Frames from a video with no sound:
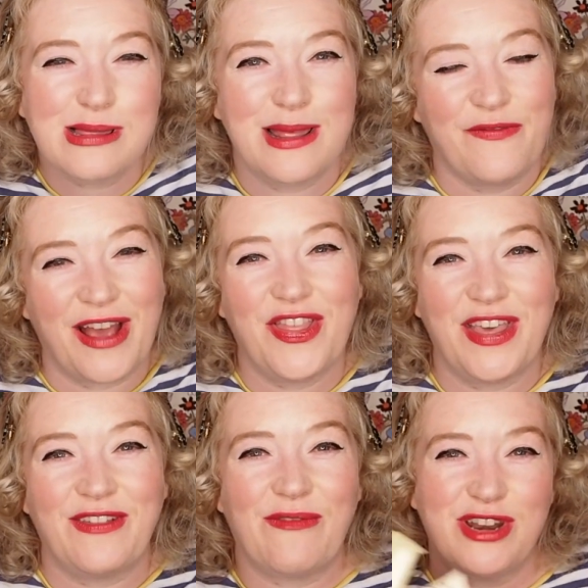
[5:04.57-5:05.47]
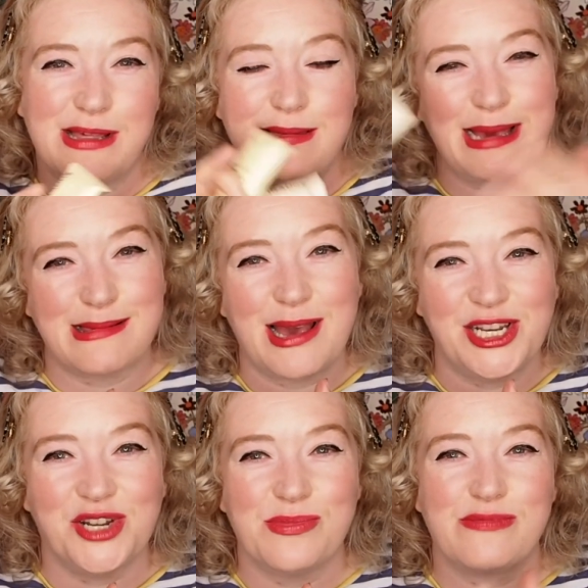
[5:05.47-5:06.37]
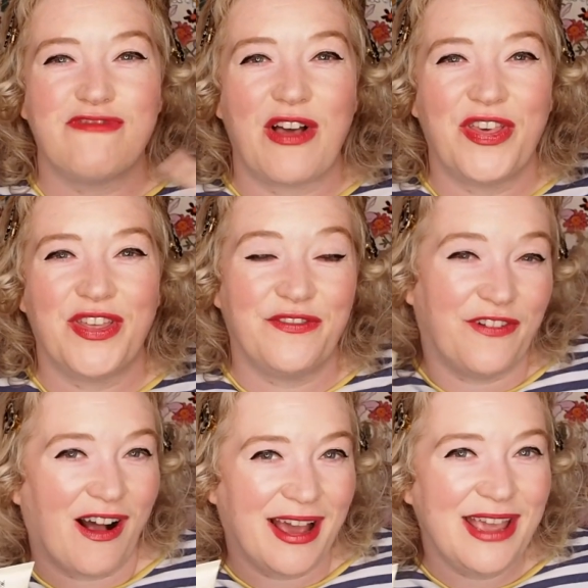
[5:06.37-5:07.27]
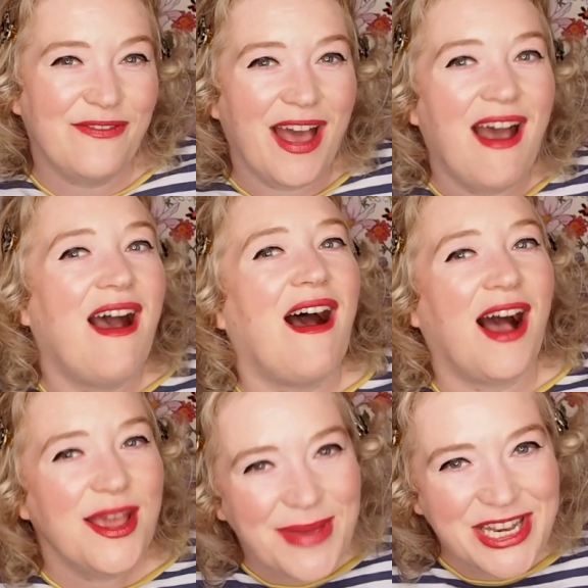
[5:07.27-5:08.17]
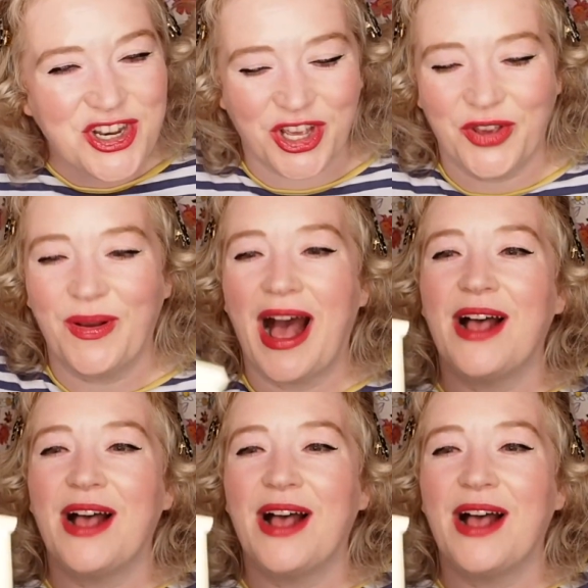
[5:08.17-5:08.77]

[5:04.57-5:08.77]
So the fact that they've given us 6 items rather than 5, I'm into.